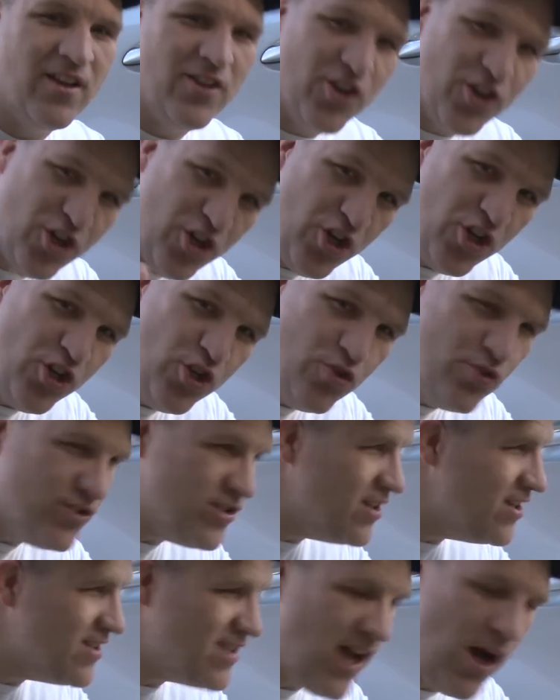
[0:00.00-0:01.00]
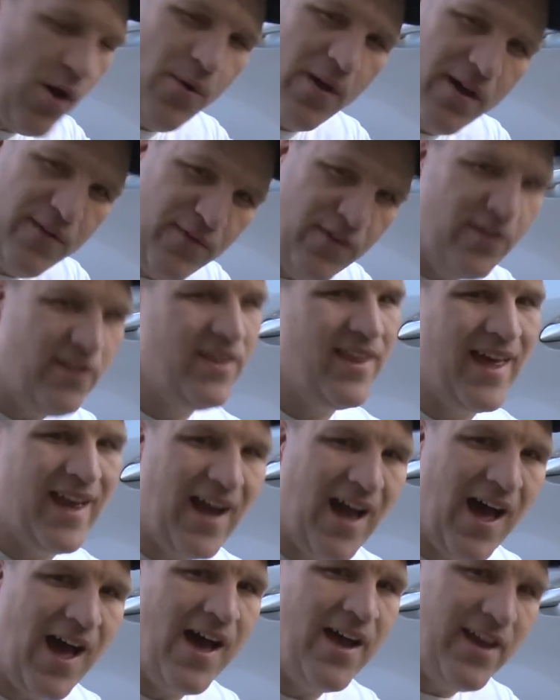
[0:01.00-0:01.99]
The good news is, however, that
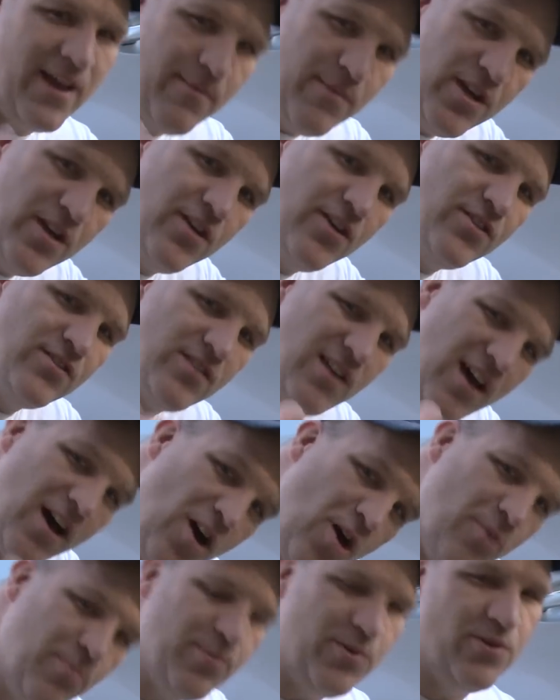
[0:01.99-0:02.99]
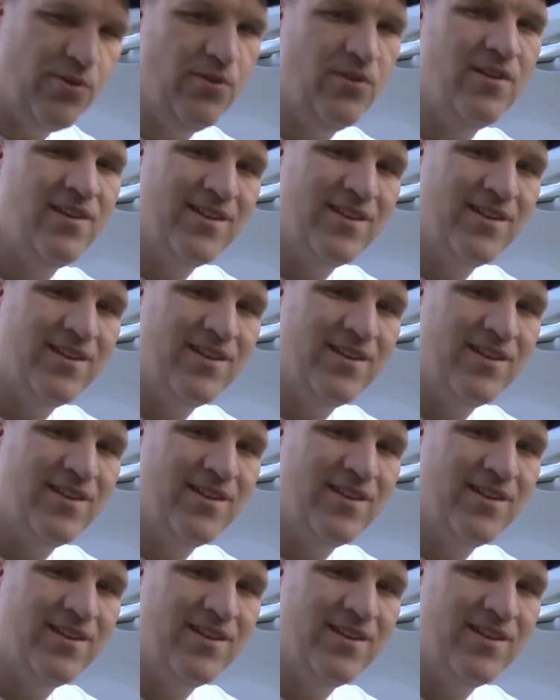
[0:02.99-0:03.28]
I am here to help you